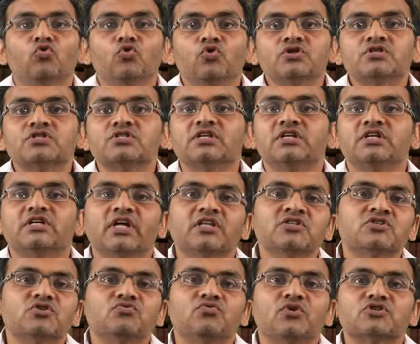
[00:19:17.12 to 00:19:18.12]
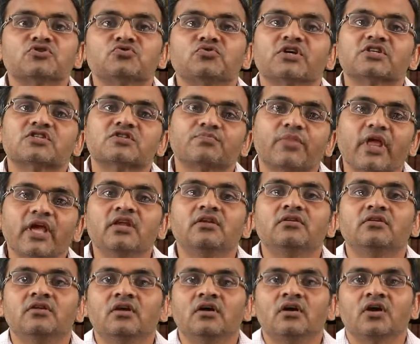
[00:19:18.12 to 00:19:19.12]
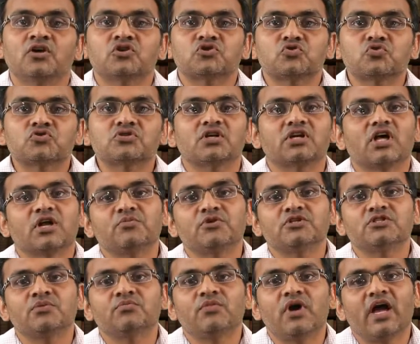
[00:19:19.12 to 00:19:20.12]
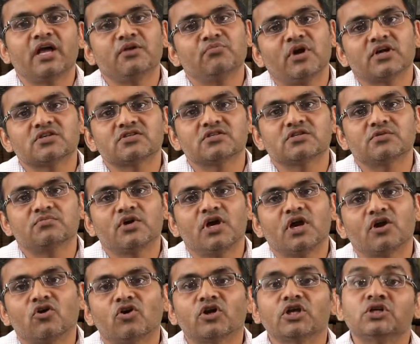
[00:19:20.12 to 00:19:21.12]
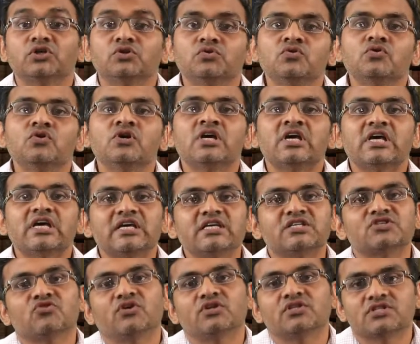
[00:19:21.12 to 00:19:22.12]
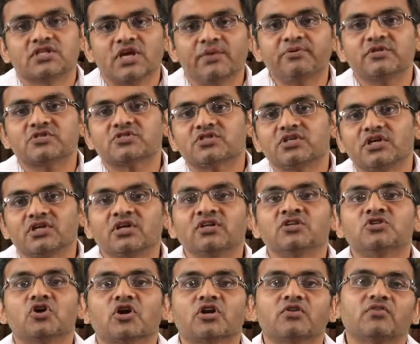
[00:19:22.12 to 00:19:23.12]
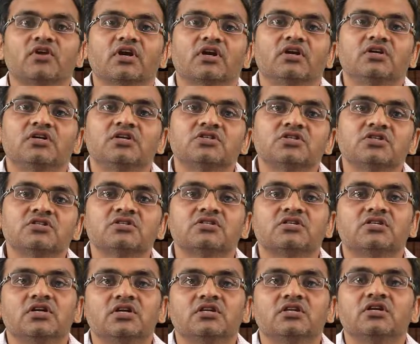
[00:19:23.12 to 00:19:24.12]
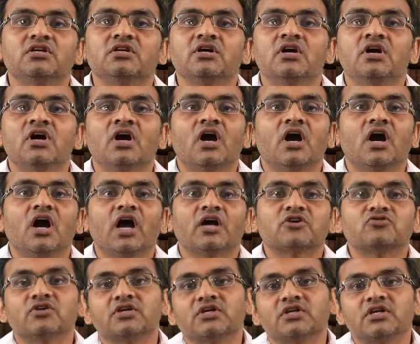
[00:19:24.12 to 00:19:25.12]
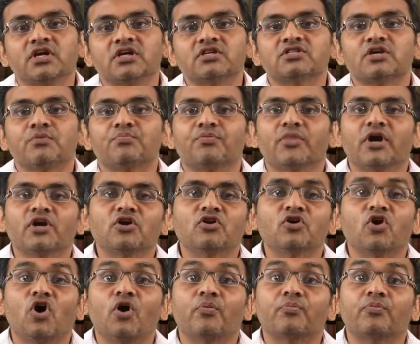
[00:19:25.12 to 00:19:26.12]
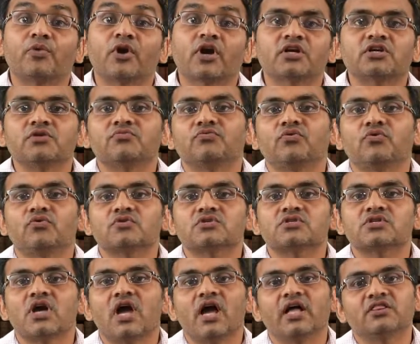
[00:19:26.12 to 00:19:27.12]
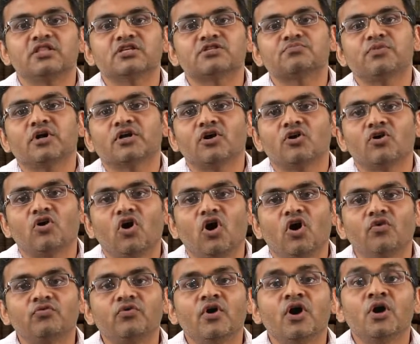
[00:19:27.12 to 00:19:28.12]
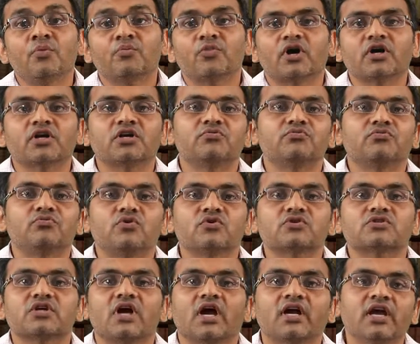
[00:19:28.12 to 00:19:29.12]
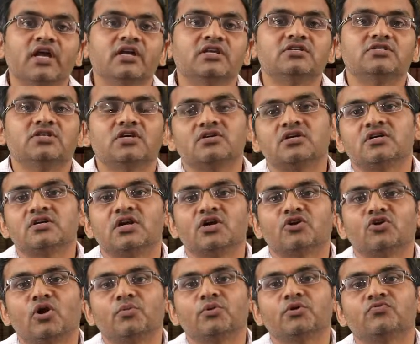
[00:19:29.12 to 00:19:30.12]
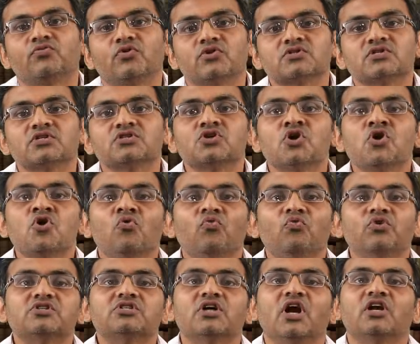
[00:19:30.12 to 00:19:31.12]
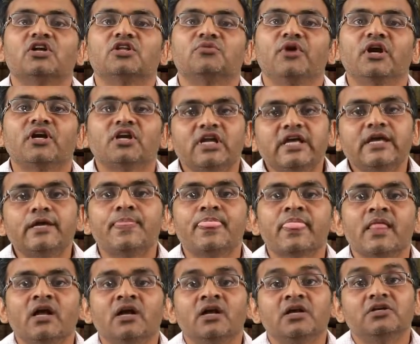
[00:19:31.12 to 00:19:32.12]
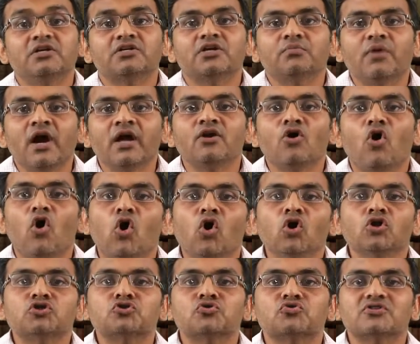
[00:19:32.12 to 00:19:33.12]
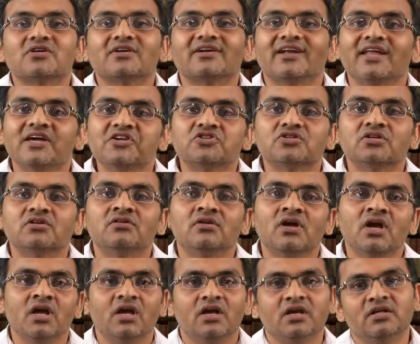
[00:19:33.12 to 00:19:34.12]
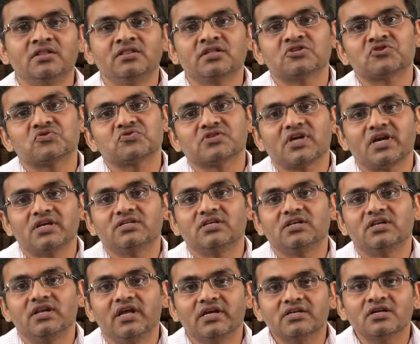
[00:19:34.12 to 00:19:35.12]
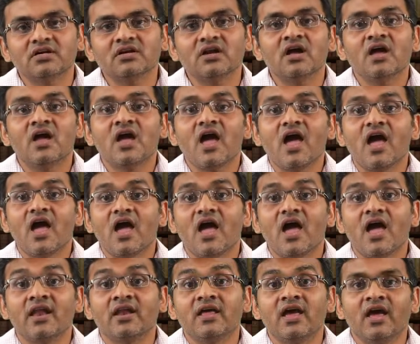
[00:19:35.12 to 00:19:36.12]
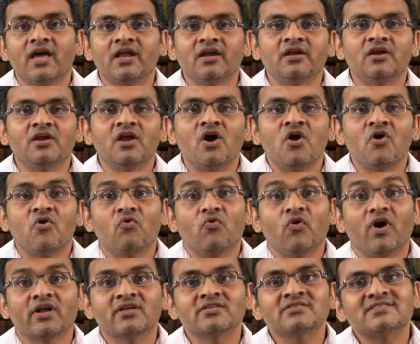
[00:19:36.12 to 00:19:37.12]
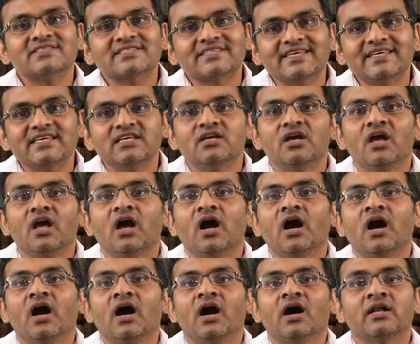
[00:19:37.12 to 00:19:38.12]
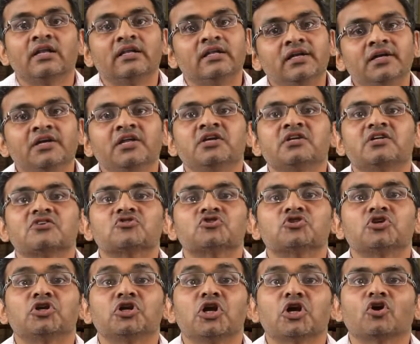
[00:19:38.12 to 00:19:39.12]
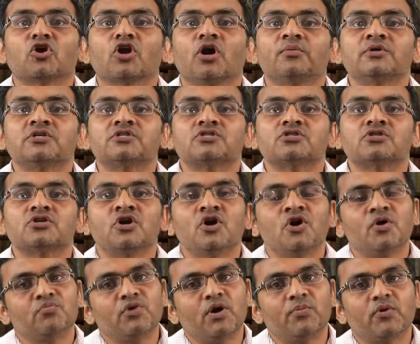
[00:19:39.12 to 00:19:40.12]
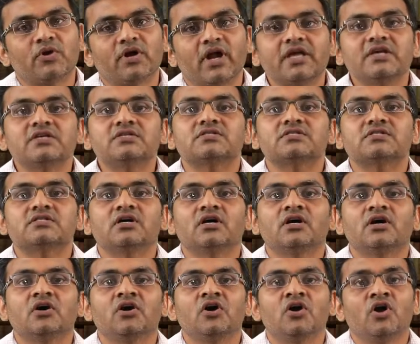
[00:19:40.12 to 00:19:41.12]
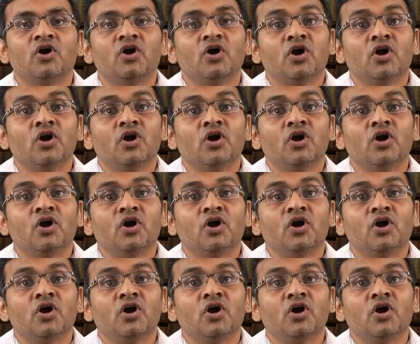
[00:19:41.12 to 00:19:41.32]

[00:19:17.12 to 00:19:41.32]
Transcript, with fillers: whose intention was to explain social Darwinism and Marxism. According to his concept, certain geographical conditions created actually creates a pattern of productive force and this pattern of productive force again generate economic forces which ultimately determine all social relation in the society. Later, N. N. Walansky, uh, leading Russian economist popularized the